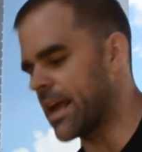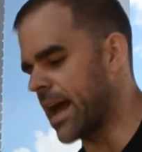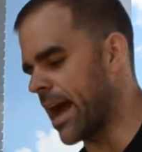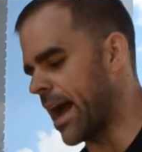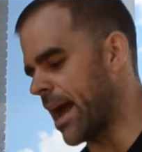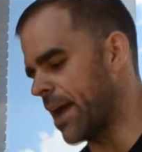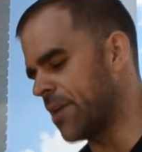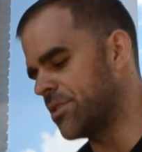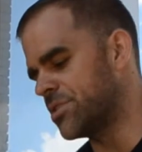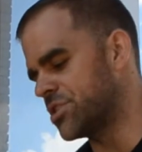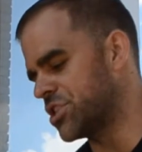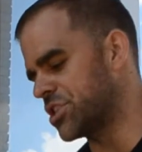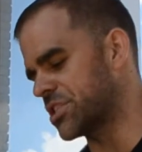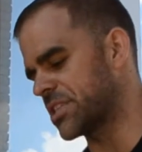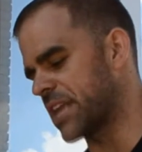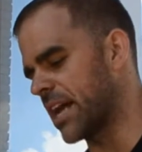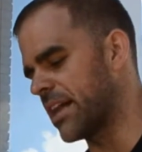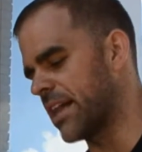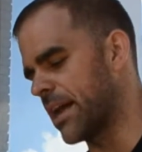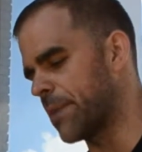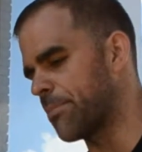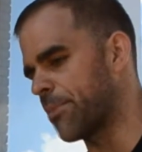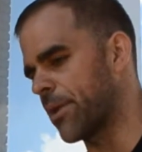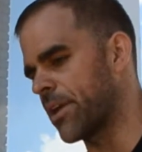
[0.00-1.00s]
Yeah, it was just kind
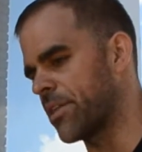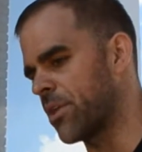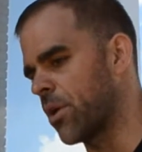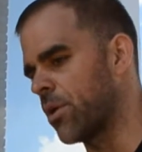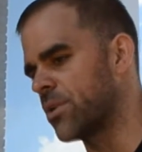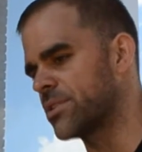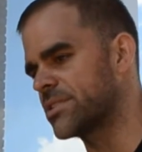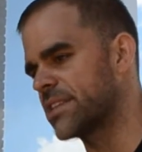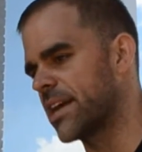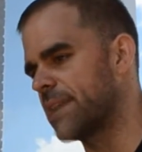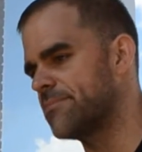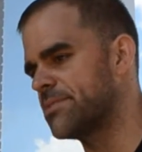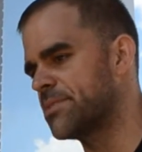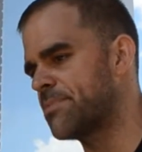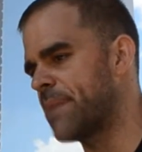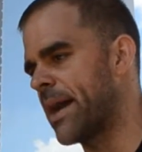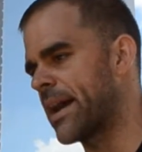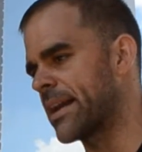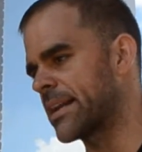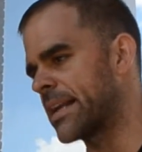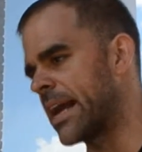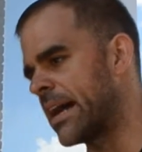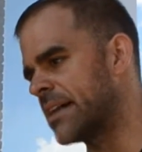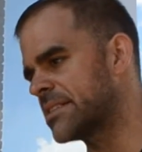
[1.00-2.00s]
of like bringing the old times
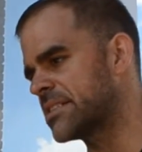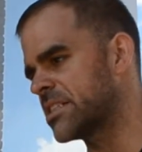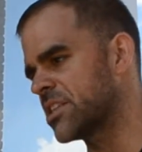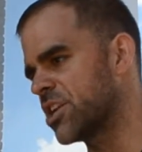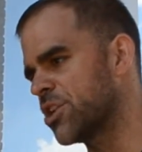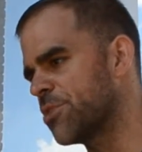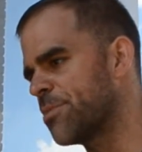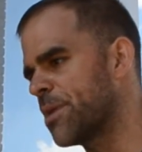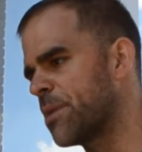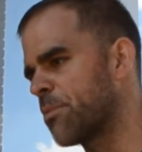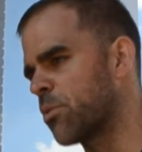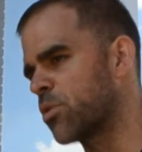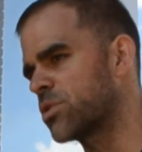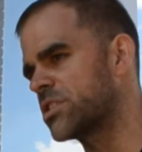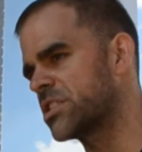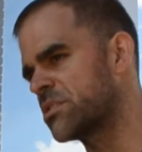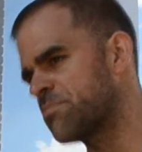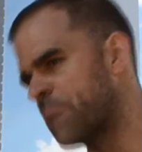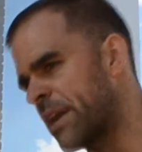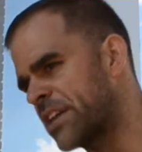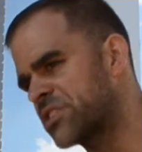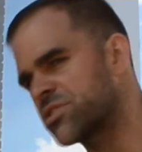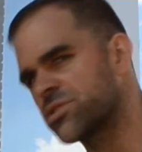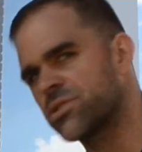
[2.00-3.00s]
back. Now it's a little bit more
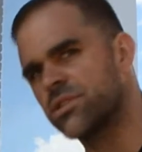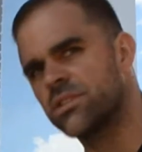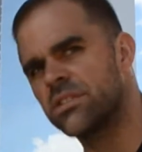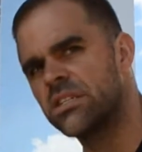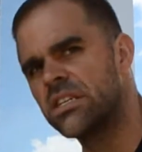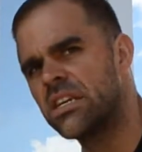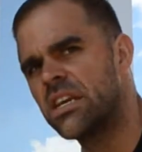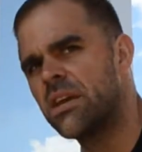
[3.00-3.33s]
special